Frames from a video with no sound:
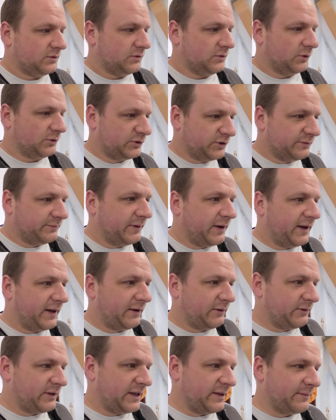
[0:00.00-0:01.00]
not to my
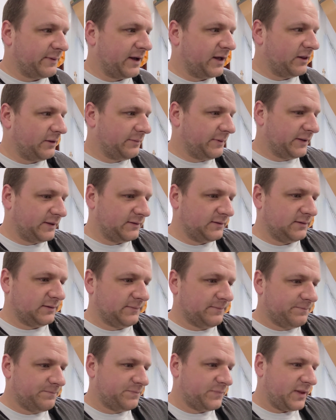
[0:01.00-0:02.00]
own email, but
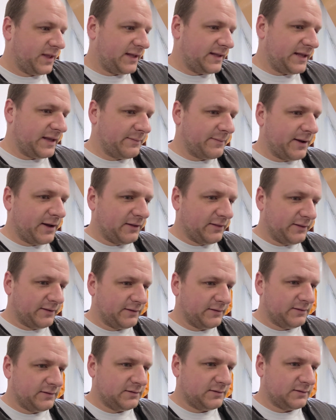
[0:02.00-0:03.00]
an email
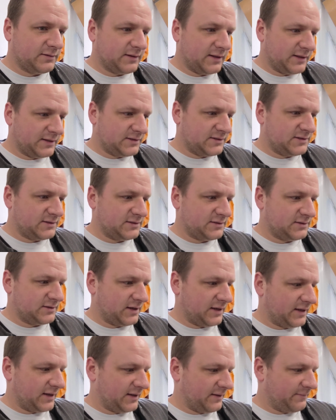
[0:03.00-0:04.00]
that's
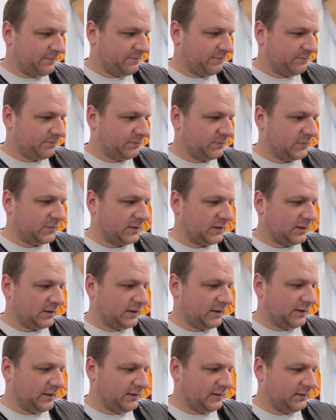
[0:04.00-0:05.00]

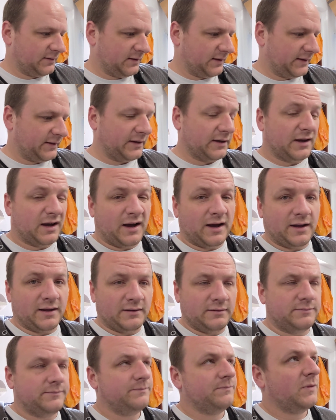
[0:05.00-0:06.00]
like
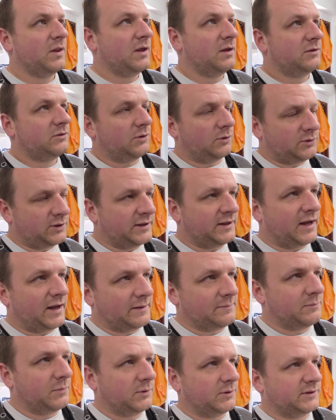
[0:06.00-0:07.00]
not an
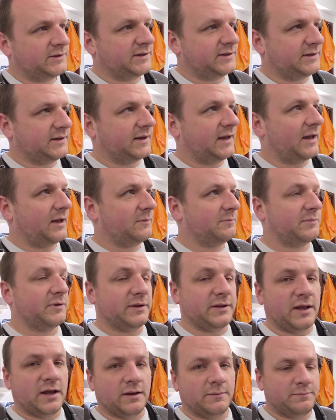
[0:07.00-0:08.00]
unmonitored account,
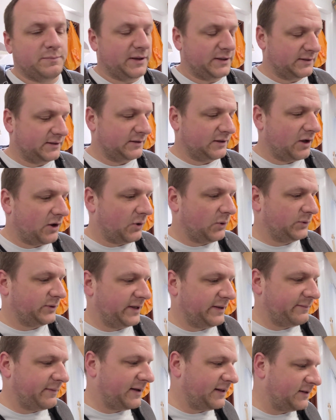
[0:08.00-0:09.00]
but an old
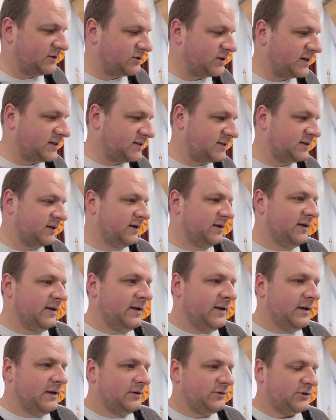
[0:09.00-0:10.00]
email address,
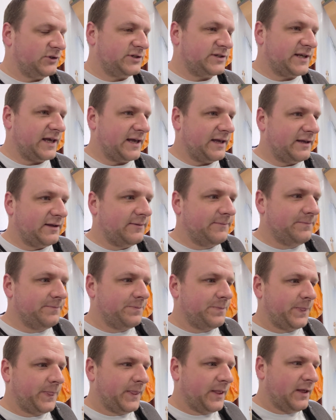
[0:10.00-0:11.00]
to say,
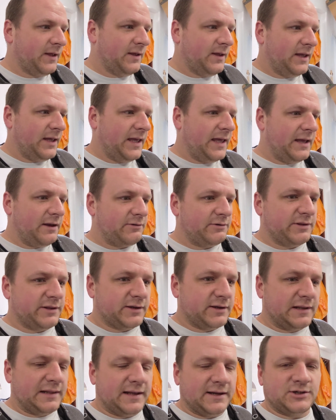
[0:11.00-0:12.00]
here are the
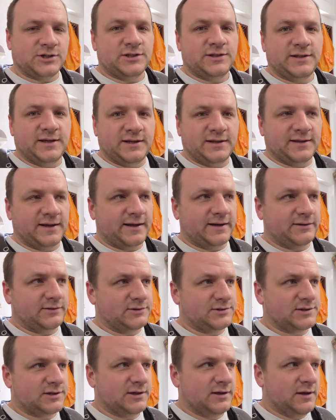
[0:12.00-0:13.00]
collection
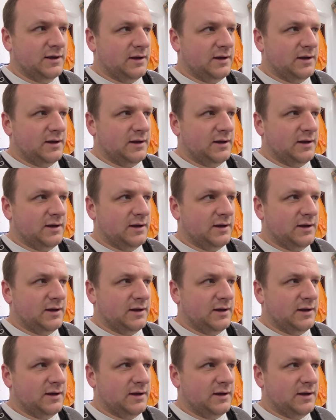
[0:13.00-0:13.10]
details.